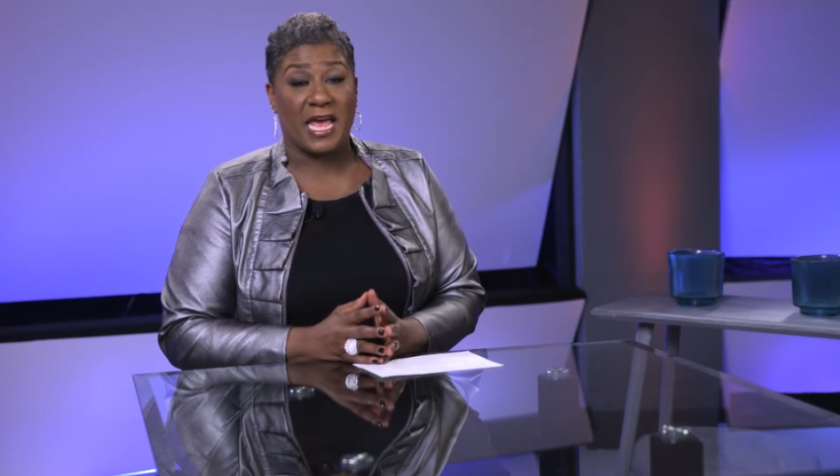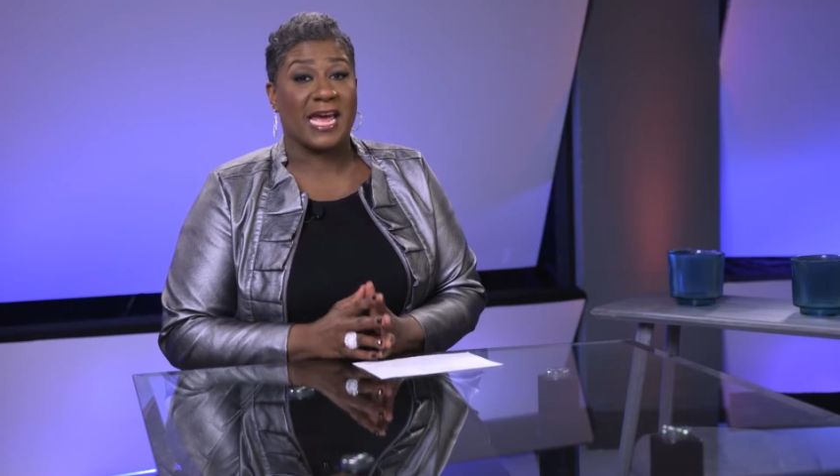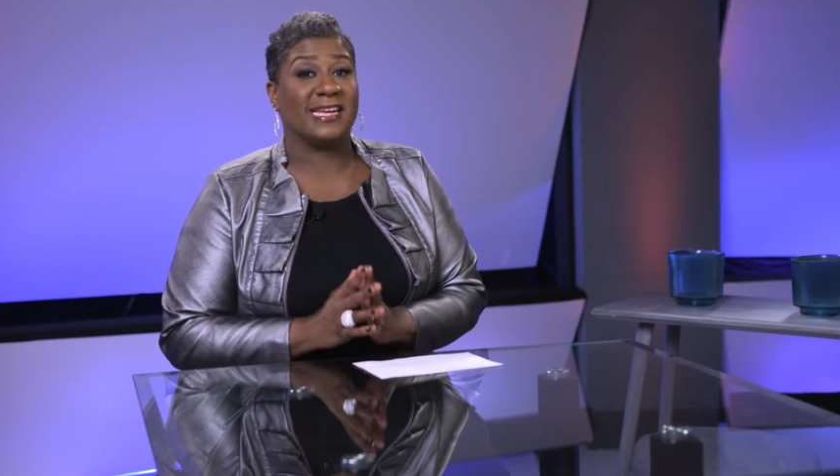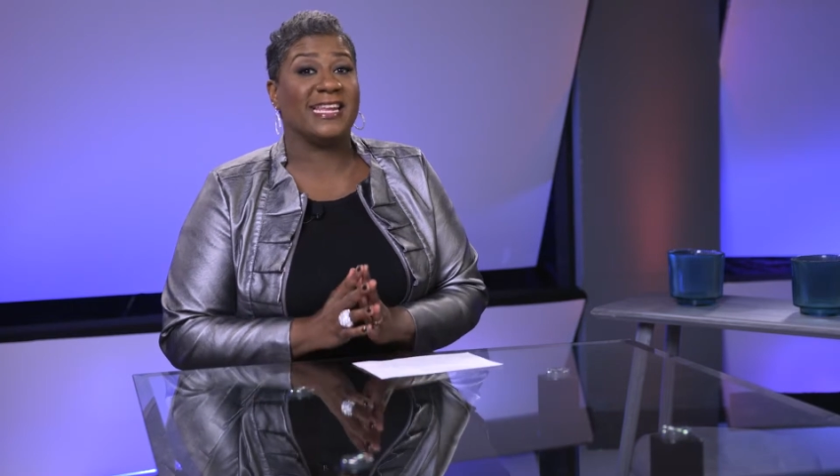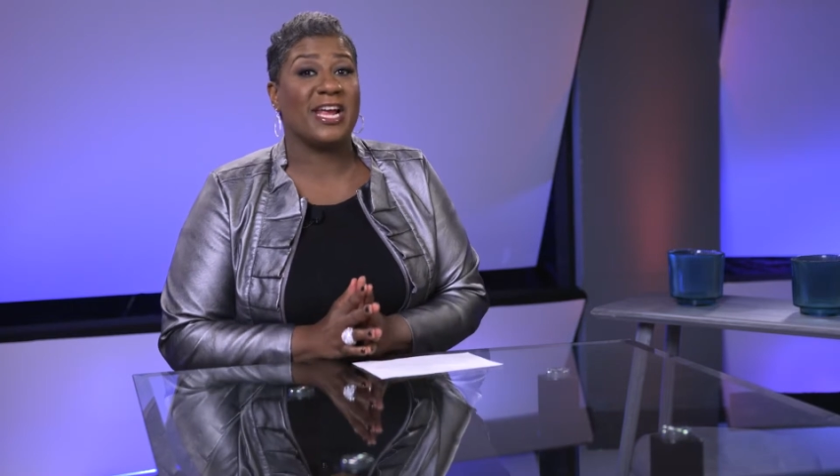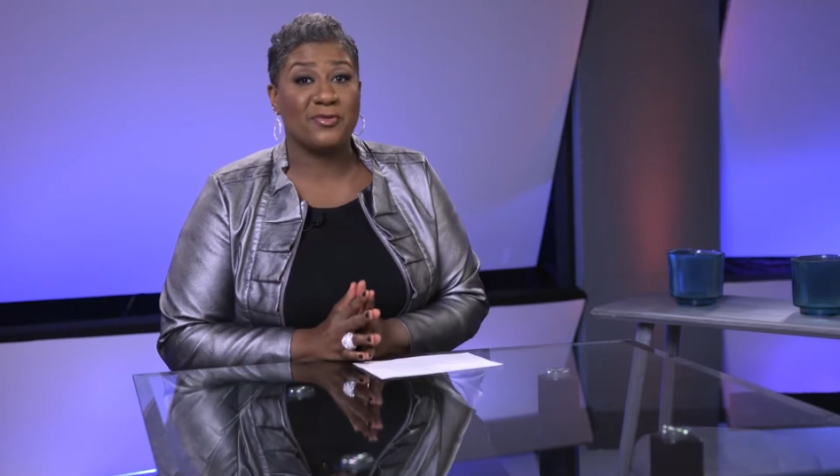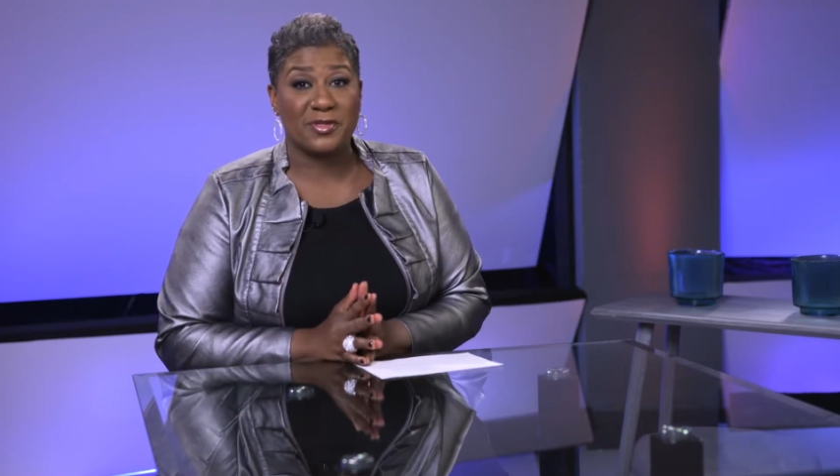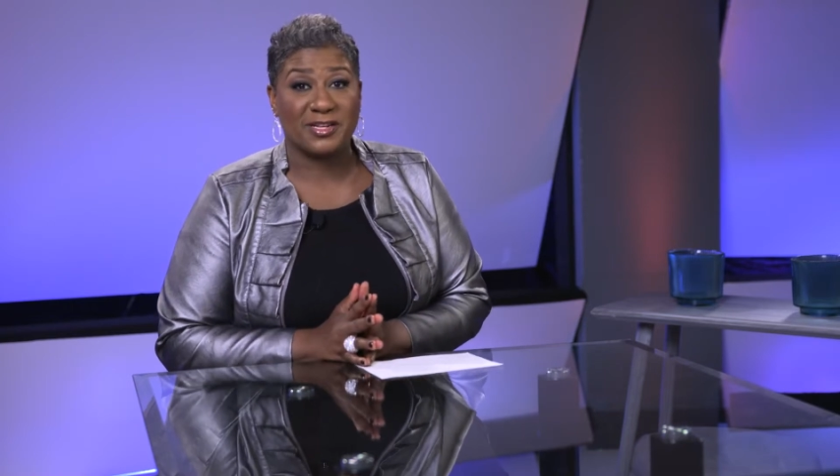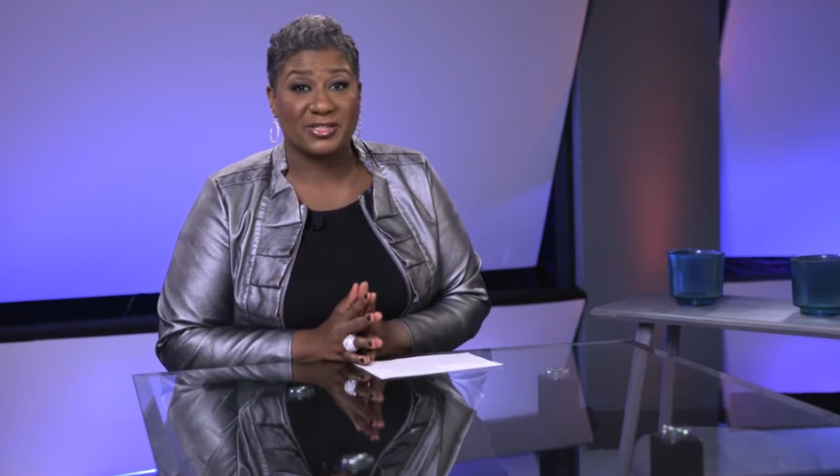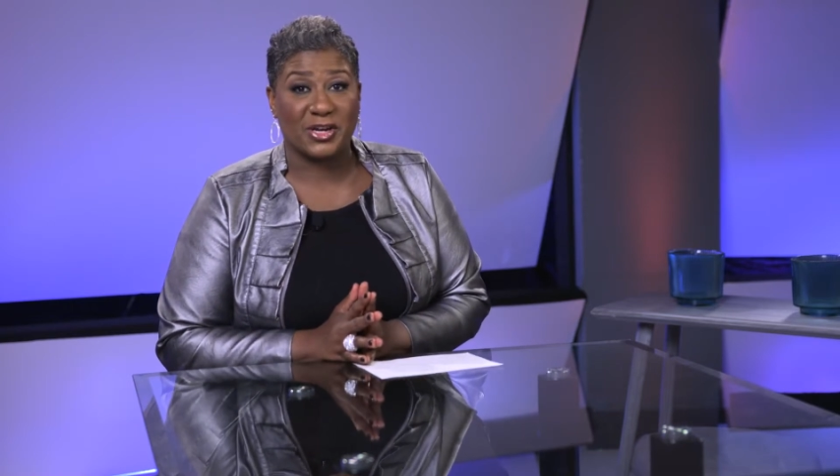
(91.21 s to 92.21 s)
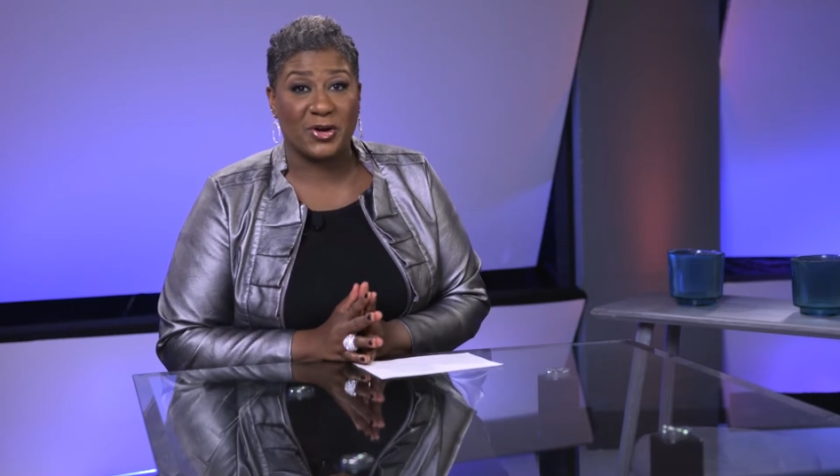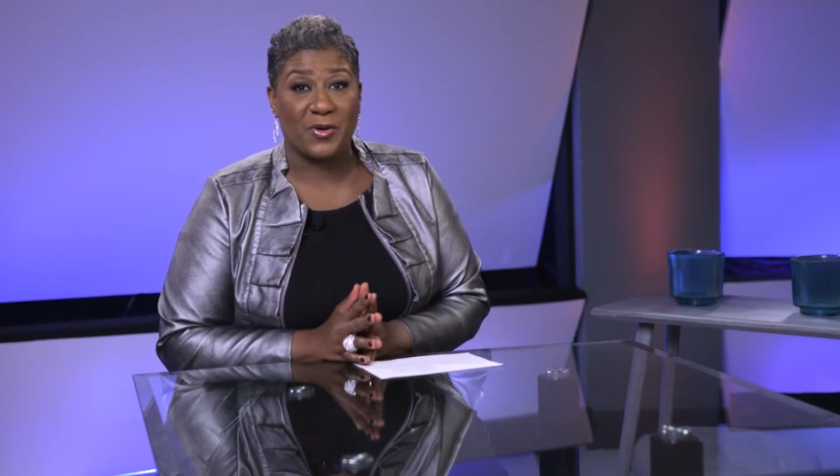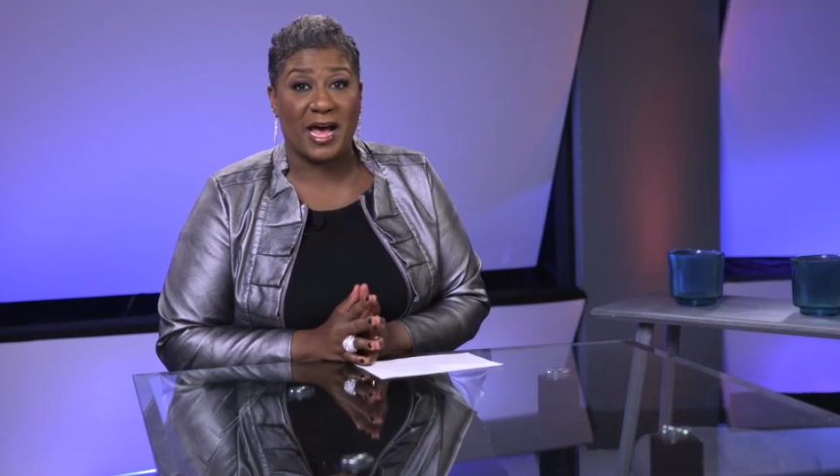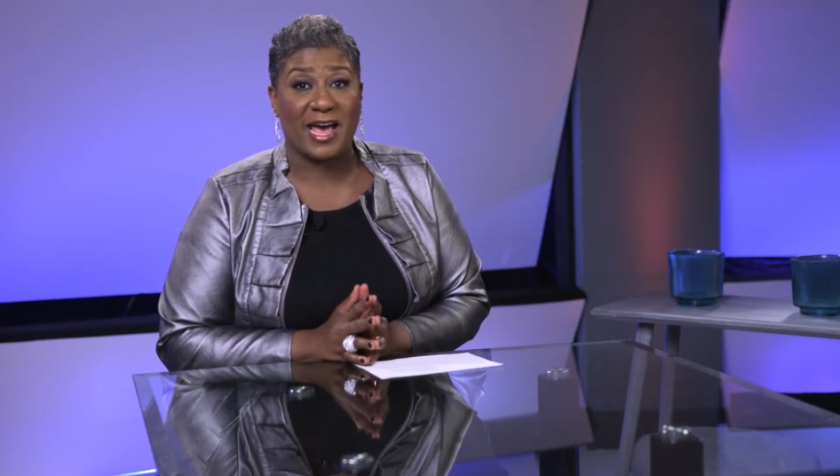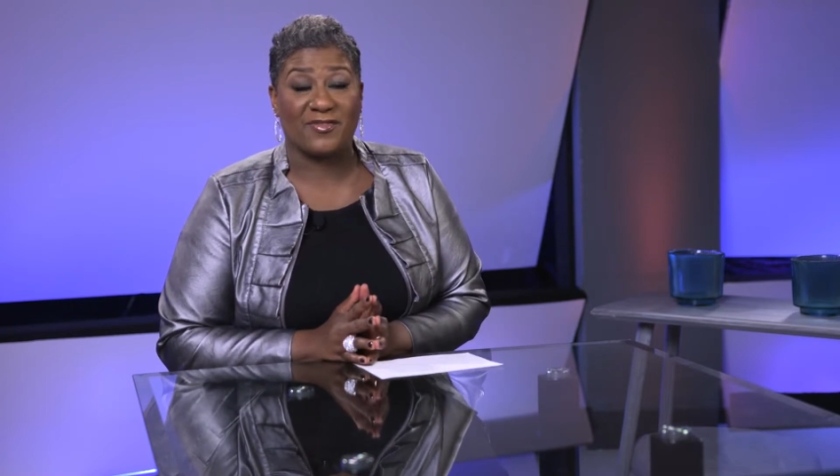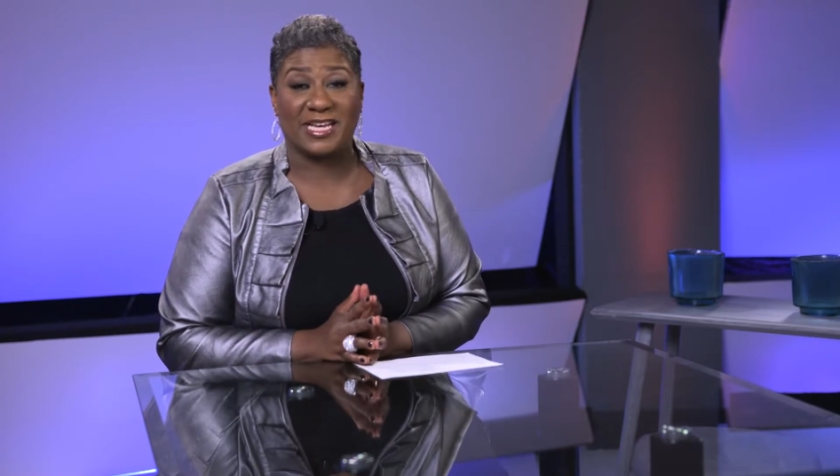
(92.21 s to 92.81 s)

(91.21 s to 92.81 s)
And later in the show, I have a